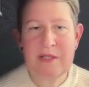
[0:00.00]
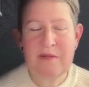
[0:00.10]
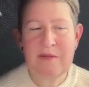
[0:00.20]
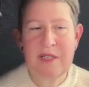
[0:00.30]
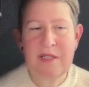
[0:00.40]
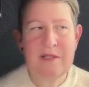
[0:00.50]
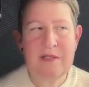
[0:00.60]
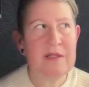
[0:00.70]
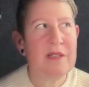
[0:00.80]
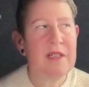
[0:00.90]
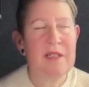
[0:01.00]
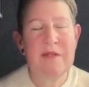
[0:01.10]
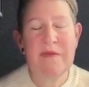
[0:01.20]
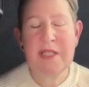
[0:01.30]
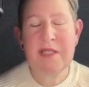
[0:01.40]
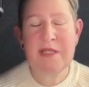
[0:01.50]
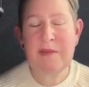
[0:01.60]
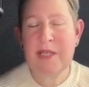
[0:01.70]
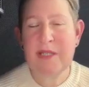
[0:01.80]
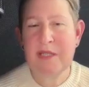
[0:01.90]
So we certainly invest
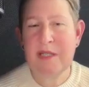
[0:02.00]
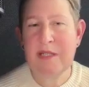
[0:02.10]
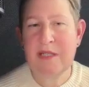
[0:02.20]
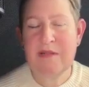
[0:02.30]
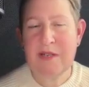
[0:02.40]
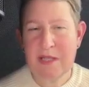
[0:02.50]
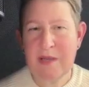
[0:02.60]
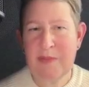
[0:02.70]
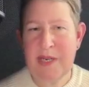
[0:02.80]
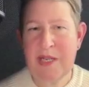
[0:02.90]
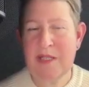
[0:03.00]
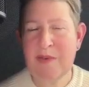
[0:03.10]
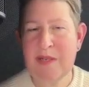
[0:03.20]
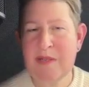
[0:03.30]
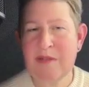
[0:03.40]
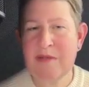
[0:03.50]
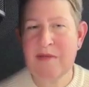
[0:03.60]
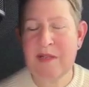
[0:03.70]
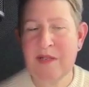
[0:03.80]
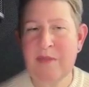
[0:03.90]
a bunch into US companies, but
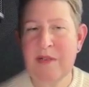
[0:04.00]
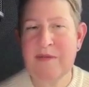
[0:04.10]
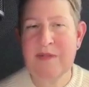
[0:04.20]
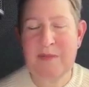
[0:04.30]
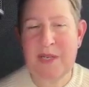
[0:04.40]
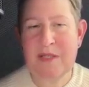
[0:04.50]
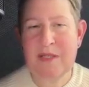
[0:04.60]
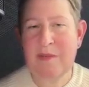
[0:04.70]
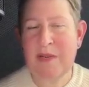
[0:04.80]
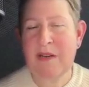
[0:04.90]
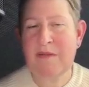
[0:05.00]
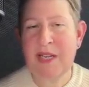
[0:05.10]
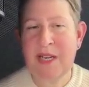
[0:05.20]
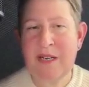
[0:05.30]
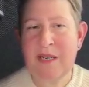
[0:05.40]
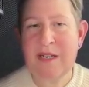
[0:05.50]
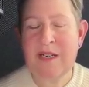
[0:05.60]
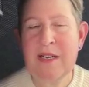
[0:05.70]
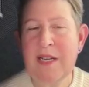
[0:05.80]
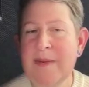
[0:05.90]
also a number of companies coming out of Canada,